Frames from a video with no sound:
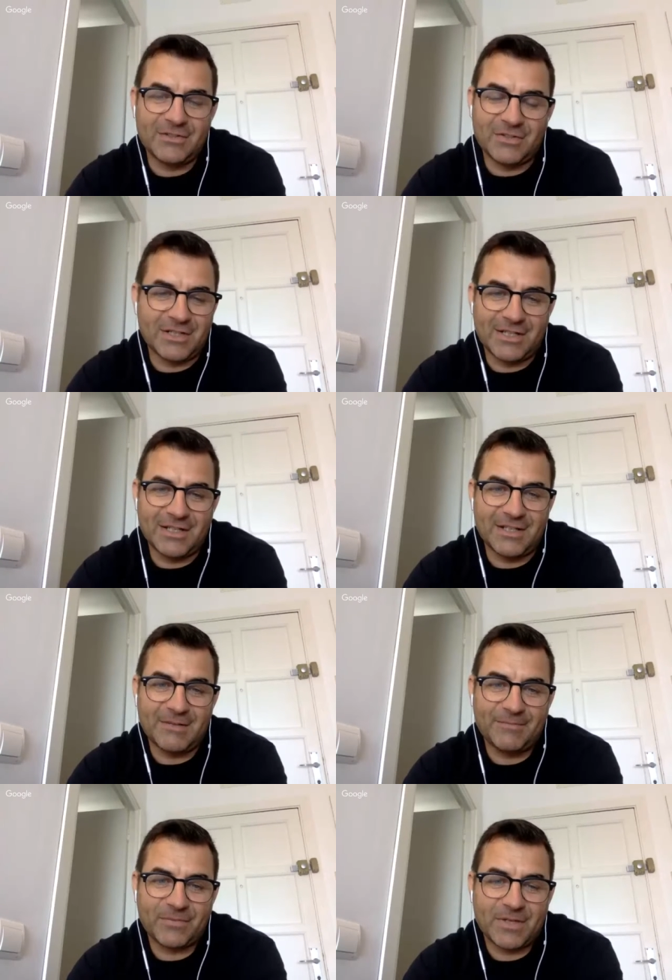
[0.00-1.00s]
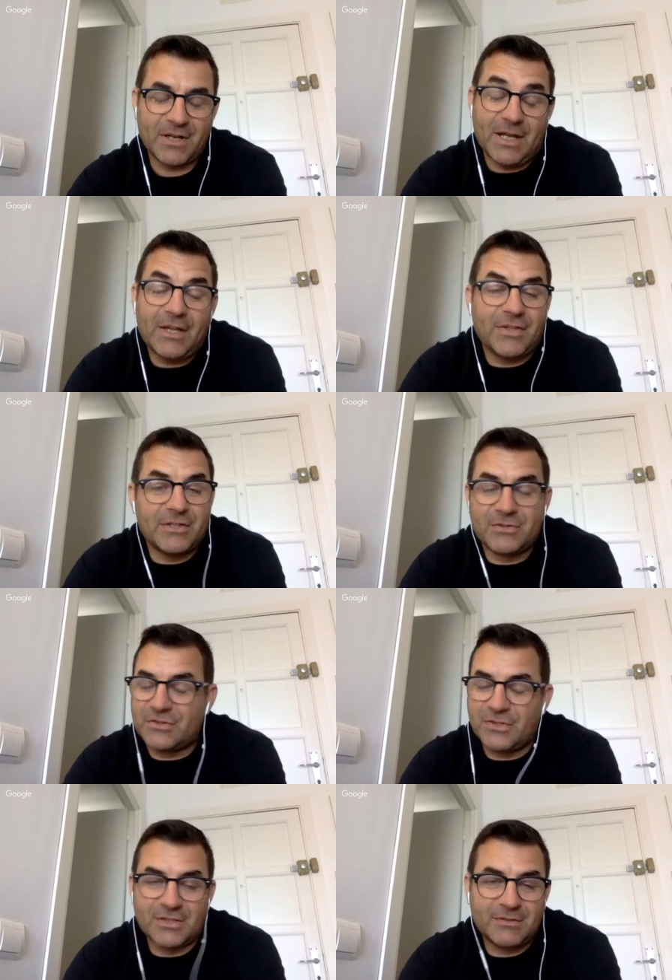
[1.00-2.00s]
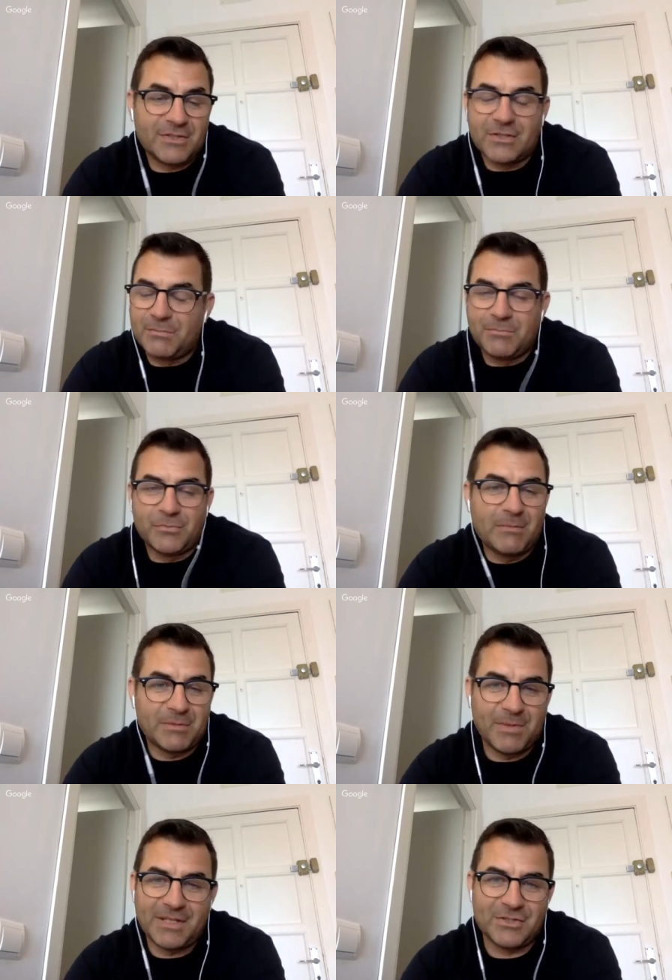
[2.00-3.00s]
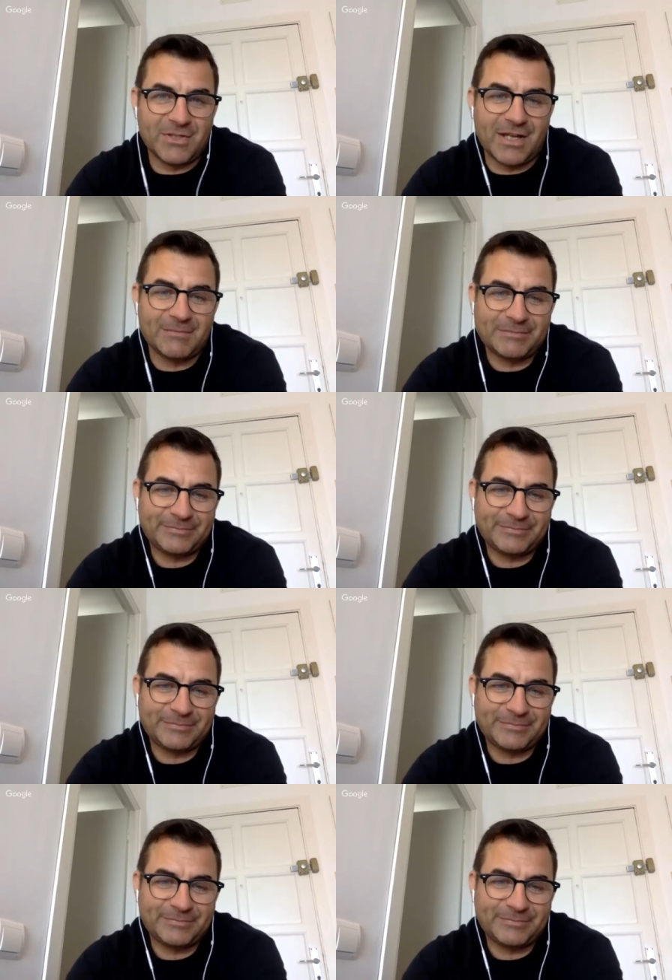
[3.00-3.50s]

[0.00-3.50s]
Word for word: you're not going to get there. I, I think you should just just dream as big as you can.